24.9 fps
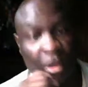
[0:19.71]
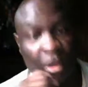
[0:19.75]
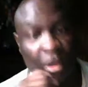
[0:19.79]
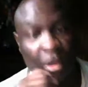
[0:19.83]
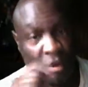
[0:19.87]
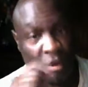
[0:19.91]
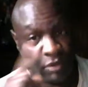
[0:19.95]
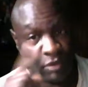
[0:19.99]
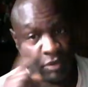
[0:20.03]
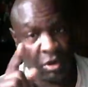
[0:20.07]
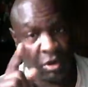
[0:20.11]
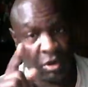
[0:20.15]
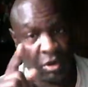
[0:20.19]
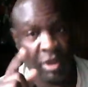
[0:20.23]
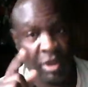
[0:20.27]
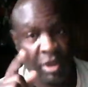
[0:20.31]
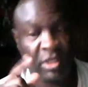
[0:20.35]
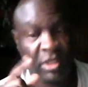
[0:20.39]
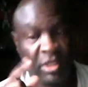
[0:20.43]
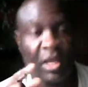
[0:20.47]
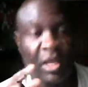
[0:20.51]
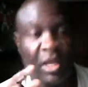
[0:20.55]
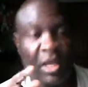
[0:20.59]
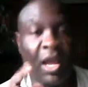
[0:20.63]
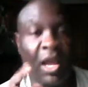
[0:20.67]
Of
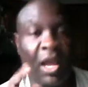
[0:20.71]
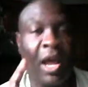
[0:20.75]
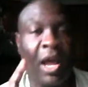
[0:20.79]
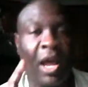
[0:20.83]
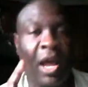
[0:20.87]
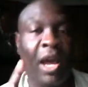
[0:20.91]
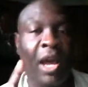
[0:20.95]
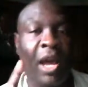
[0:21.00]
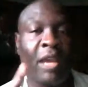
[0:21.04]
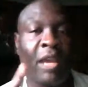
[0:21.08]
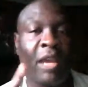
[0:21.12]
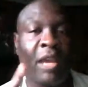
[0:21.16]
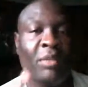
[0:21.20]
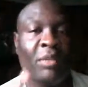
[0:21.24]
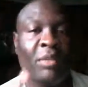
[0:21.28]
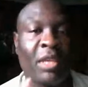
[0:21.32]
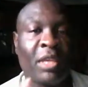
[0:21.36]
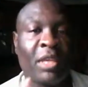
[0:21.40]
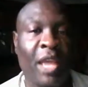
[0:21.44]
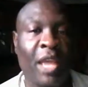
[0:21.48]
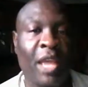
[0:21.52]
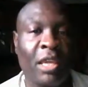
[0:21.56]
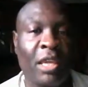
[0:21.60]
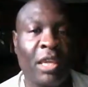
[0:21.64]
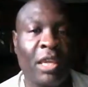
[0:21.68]
course, I am the
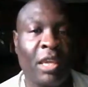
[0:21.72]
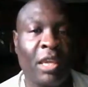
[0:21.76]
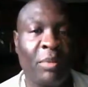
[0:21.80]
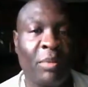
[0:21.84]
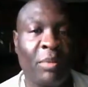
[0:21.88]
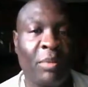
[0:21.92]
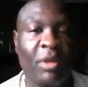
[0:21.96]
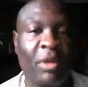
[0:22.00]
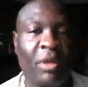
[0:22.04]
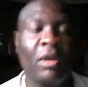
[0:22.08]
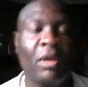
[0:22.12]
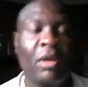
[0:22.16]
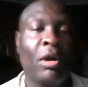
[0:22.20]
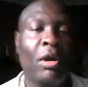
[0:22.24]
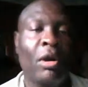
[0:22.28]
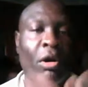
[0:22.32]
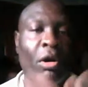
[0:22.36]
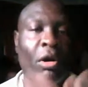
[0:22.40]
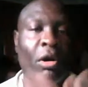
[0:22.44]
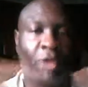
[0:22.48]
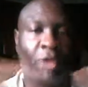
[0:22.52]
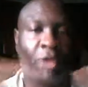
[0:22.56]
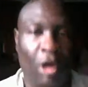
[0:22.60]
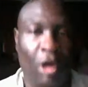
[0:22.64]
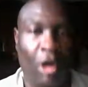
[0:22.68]
gatekeeper
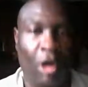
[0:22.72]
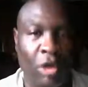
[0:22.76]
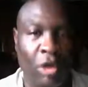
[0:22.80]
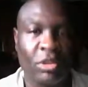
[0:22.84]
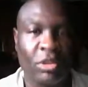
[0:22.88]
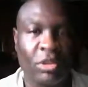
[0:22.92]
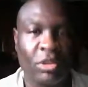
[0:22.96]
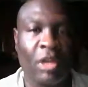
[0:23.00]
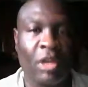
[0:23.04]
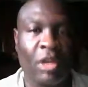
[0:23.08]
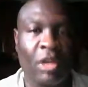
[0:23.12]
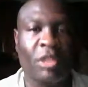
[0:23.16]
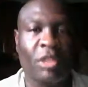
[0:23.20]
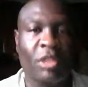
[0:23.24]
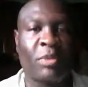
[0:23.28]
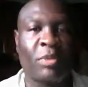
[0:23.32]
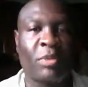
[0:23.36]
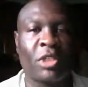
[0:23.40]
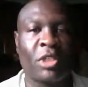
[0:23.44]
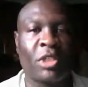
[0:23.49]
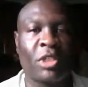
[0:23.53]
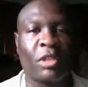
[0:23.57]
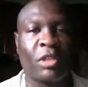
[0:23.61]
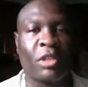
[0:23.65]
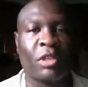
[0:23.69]
or the host of this
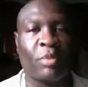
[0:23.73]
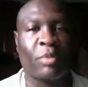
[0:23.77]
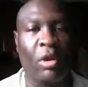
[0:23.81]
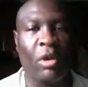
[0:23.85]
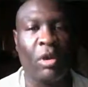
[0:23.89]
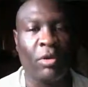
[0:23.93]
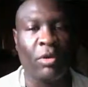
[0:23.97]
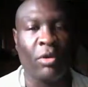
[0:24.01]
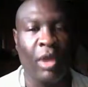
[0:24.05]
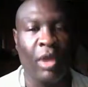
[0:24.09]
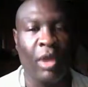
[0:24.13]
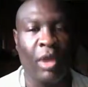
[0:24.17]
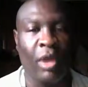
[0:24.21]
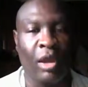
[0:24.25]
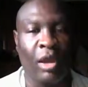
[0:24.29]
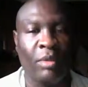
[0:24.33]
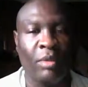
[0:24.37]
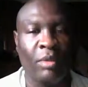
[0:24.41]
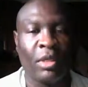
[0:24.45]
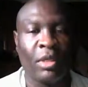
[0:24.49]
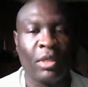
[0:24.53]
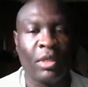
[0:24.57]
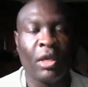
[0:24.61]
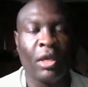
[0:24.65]
particular program,